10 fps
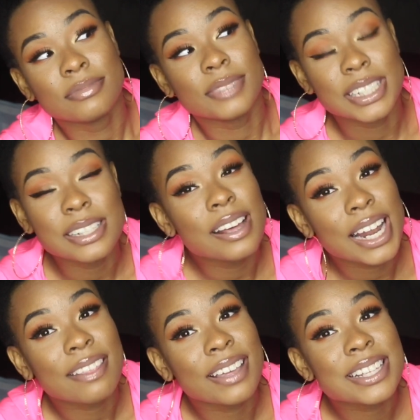there's a
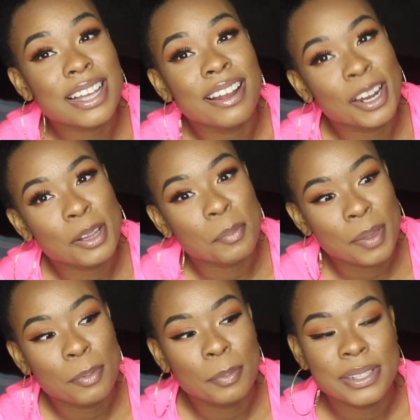lot of things out here that
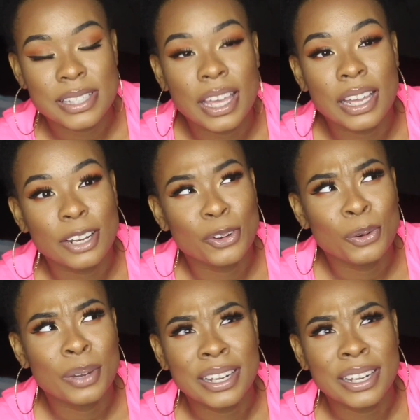people be saying and doing,